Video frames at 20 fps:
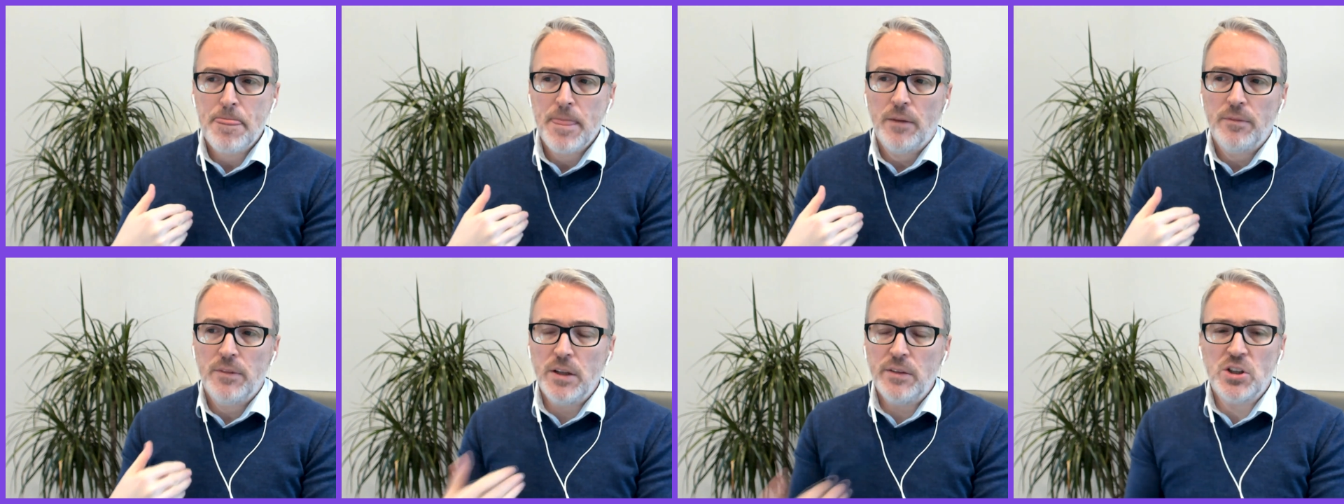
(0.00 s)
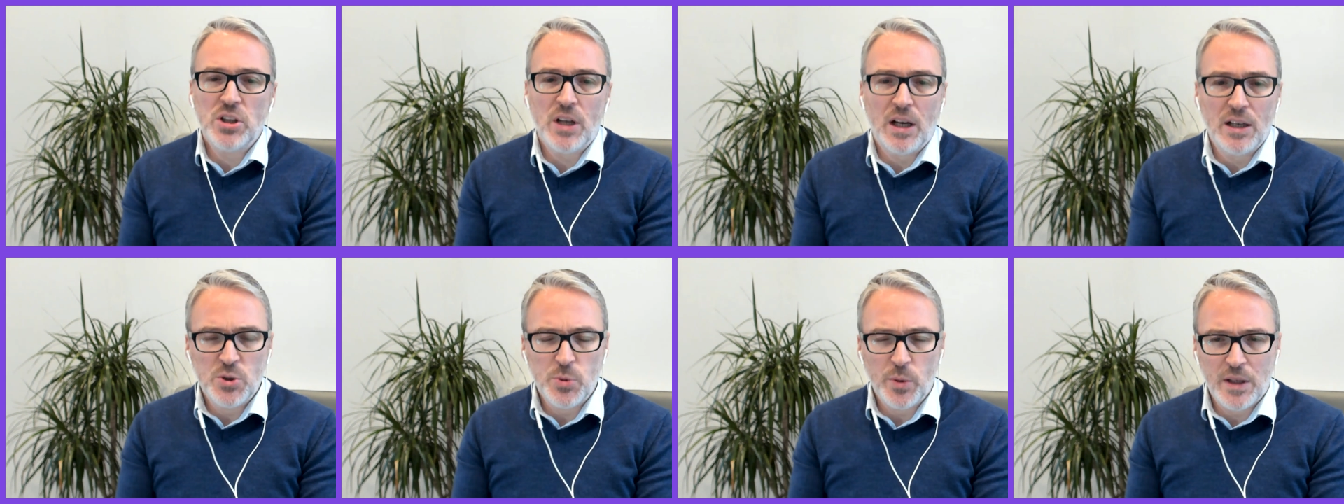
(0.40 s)
The other
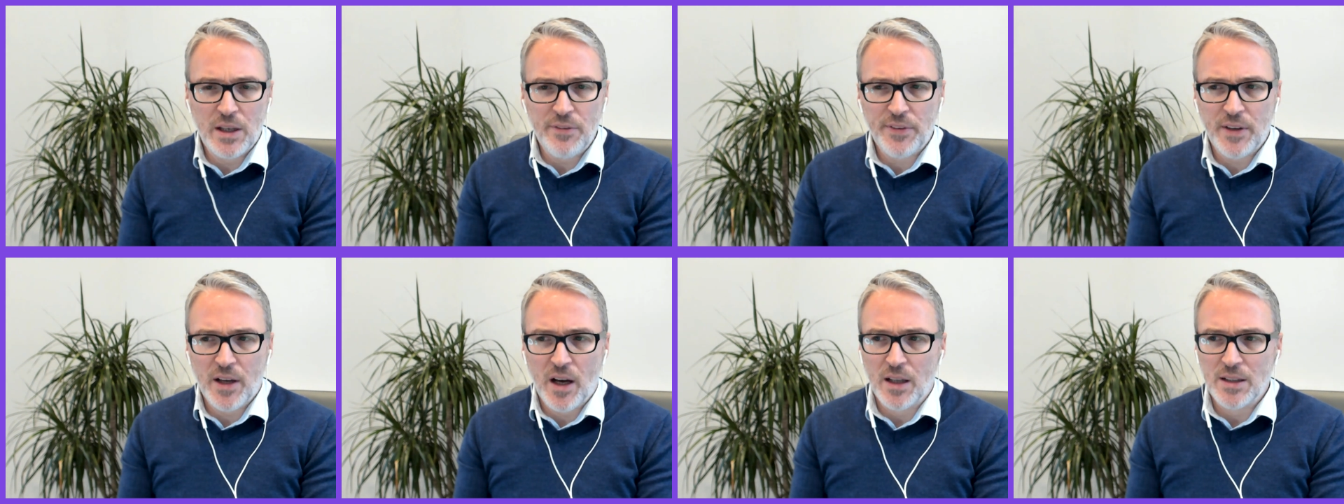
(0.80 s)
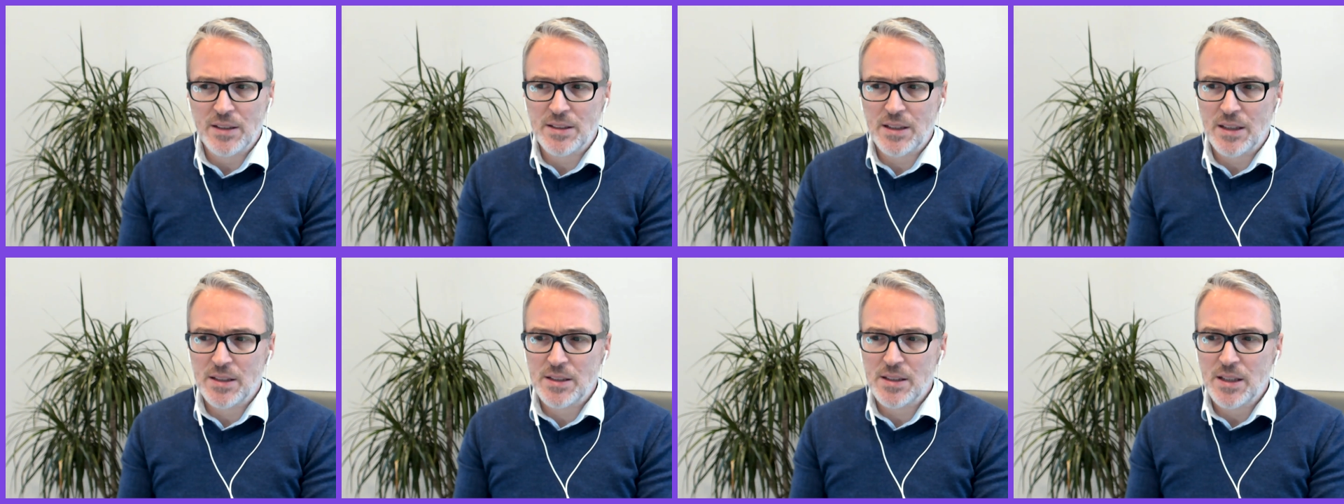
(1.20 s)
challenge with gift cards
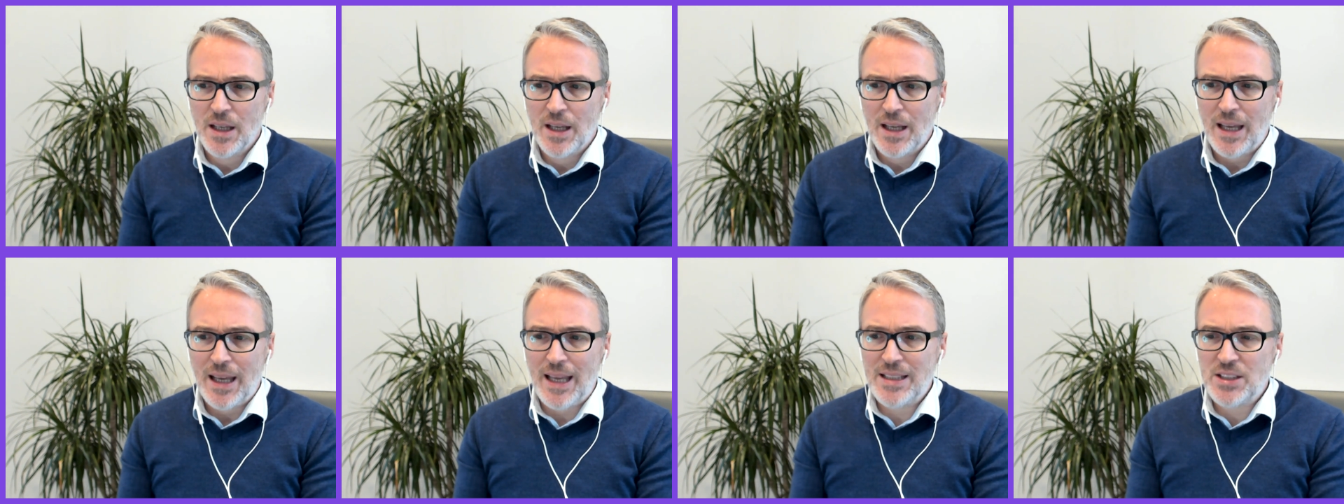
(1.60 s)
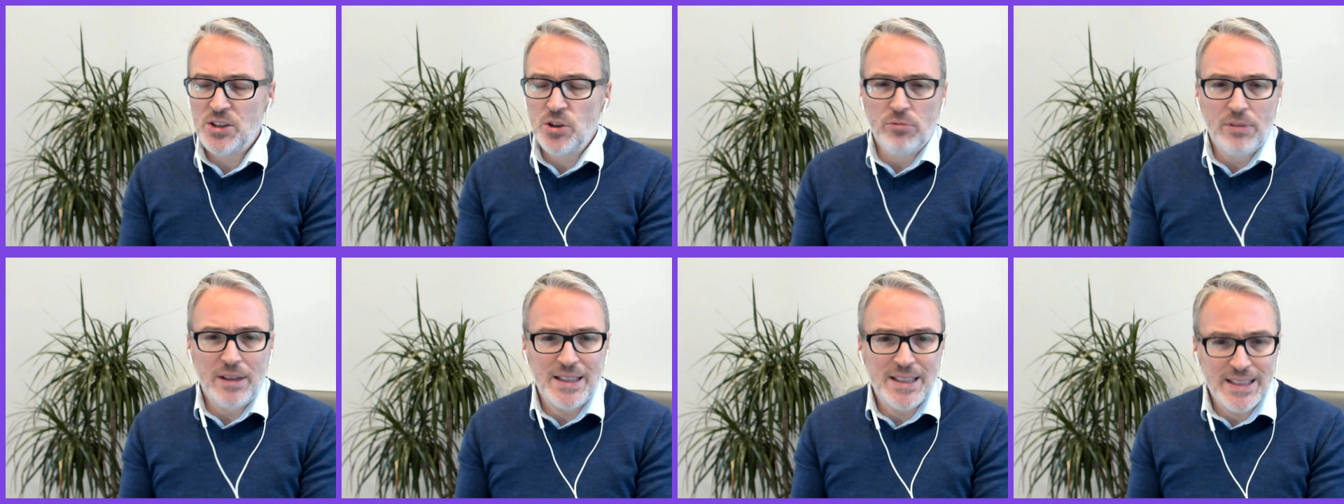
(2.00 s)
is it's not
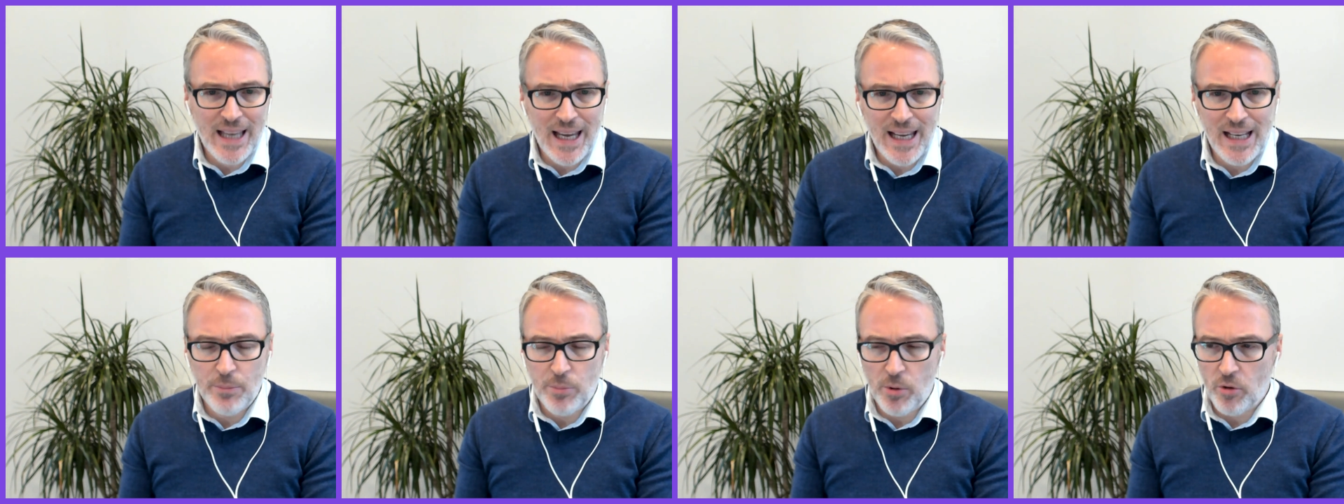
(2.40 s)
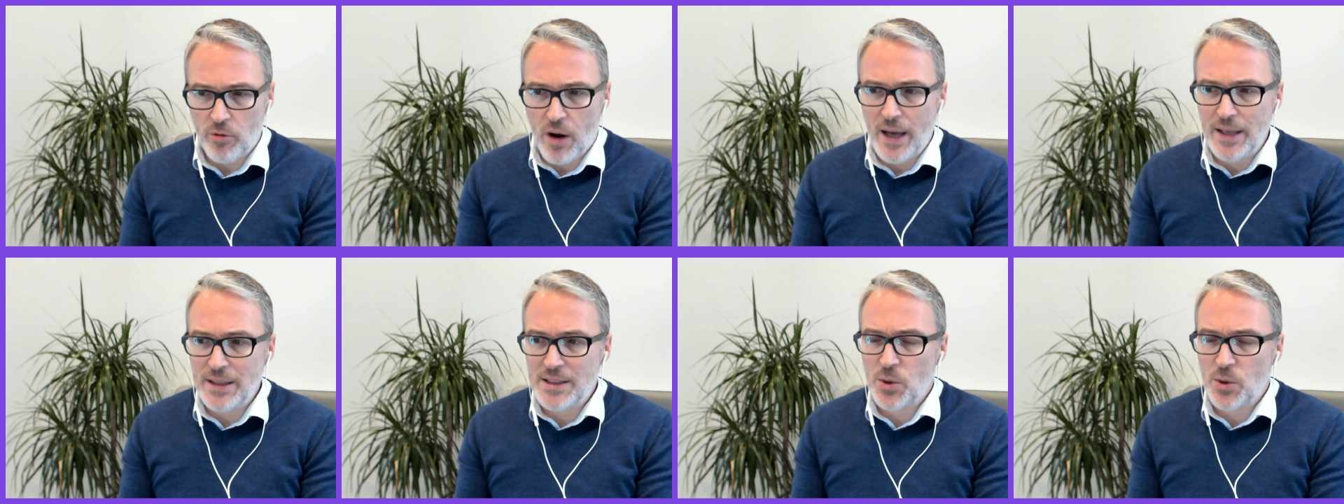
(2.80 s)
really scalable, right?